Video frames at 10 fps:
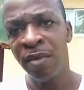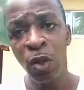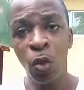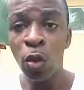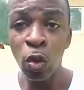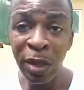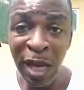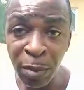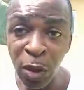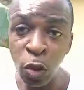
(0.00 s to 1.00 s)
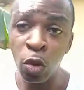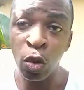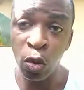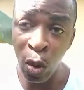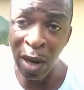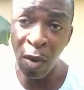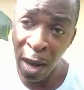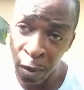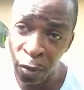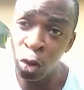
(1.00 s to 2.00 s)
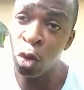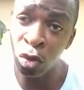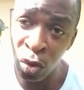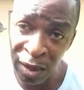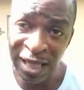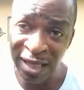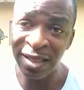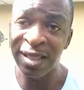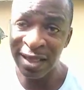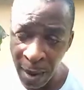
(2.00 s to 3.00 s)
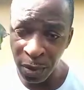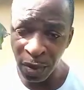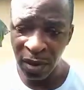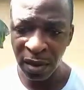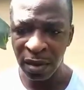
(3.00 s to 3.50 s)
You want to tell me you don't know, Akwaibom? You don't know that these things happen?